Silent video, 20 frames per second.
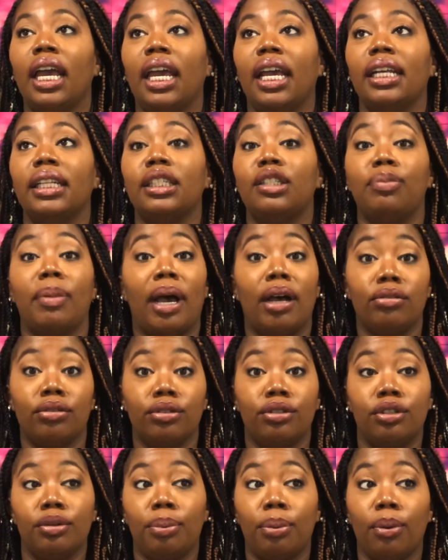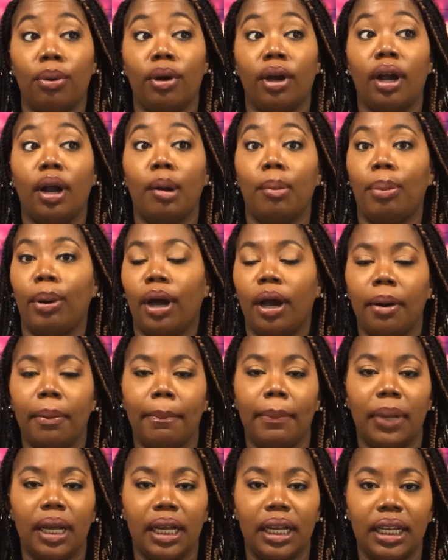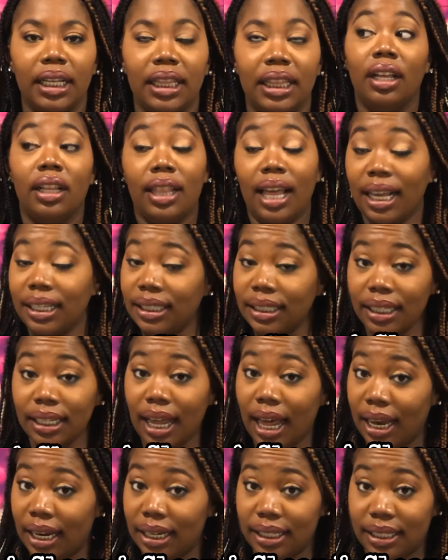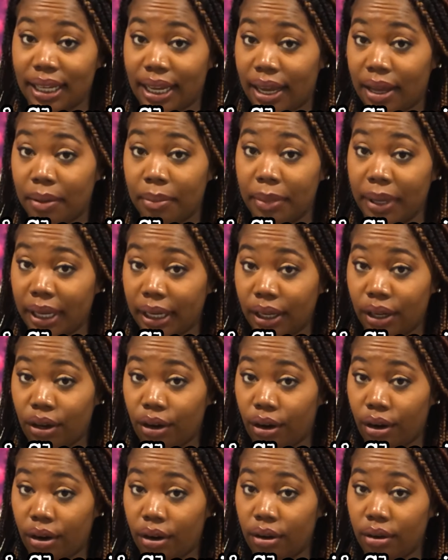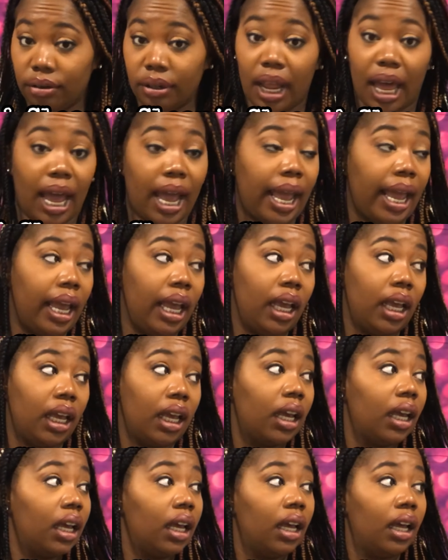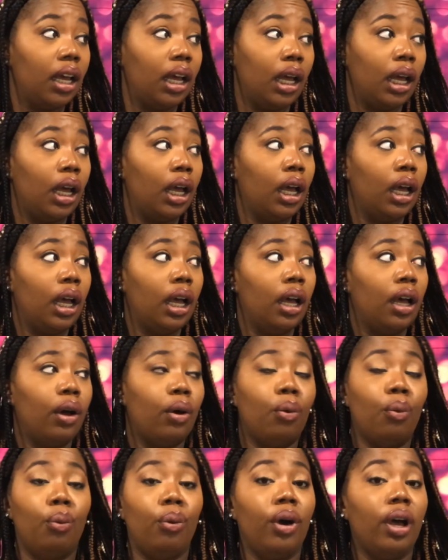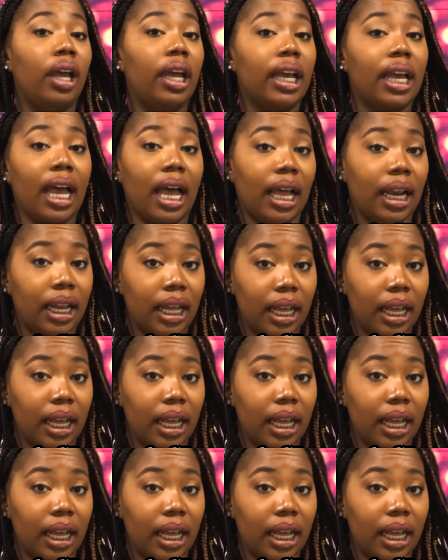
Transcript: in spousal support per month. That's a lot of damn money, girl. Like, what kind of